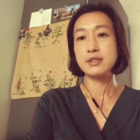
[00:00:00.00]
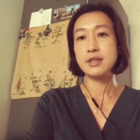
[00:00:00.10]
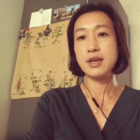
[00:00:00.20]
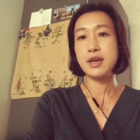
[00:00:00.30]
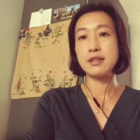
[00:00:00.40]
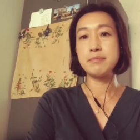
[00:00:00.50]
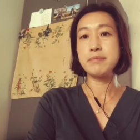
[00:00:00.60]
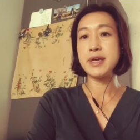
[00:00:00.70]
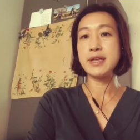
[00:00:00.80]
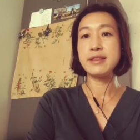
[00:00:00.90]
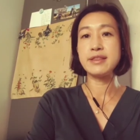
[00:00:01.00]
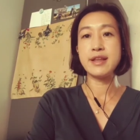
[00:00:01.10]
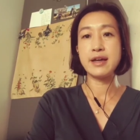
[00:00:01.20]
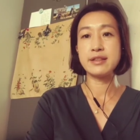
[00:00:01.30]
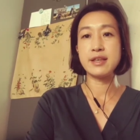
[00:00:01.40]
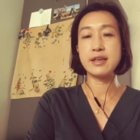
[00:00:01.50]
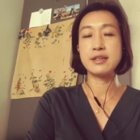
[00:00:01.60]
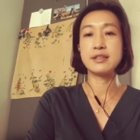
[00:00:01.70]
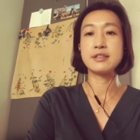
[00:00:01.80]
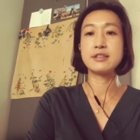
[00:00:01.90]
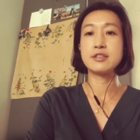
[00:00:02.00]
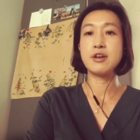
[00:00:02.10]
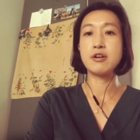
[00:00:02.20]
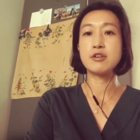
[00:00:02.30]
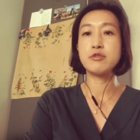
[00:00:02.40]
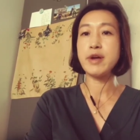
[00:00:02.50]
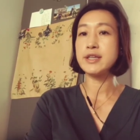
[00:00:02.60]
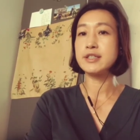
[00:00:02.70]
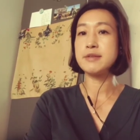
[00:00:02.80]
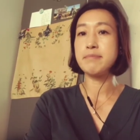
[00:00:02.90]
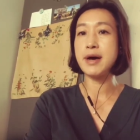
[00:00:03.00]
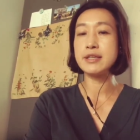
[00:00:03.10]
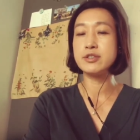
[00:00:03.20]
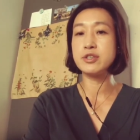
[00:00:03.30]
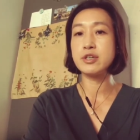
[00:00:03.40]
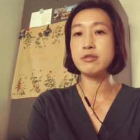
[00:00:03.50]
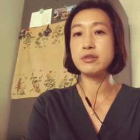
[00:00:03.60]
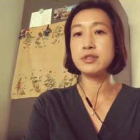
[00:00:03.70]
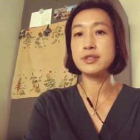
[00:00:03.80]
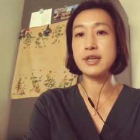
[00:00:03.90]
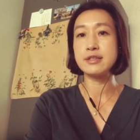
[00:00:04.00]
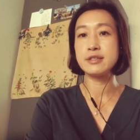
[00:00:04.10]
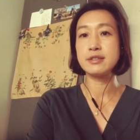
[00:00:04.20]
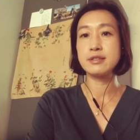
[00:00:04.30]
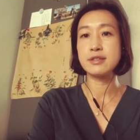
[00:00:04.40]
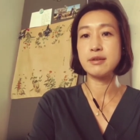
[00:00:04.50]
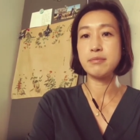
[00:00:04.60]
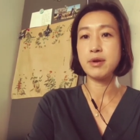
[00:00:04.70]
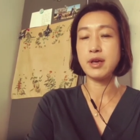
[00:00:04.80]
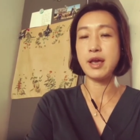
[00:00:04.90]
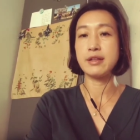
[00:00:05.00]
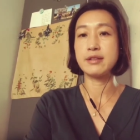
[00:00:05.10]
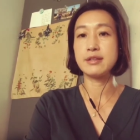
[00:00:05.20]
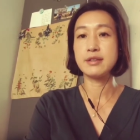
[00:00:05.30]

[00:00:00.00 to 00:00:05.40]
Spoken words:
That means nothing. The great DiMaggio sends again.